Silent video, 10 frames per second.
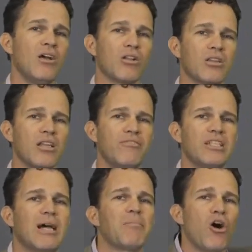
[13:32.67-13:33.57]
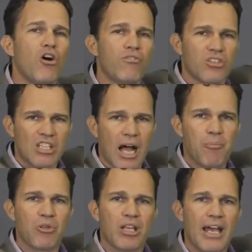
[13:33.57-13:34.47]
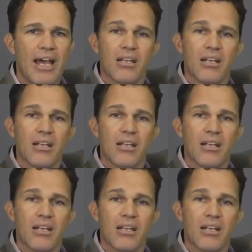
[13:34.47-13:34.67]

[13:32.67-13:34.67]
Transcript: lifting up over top of the head.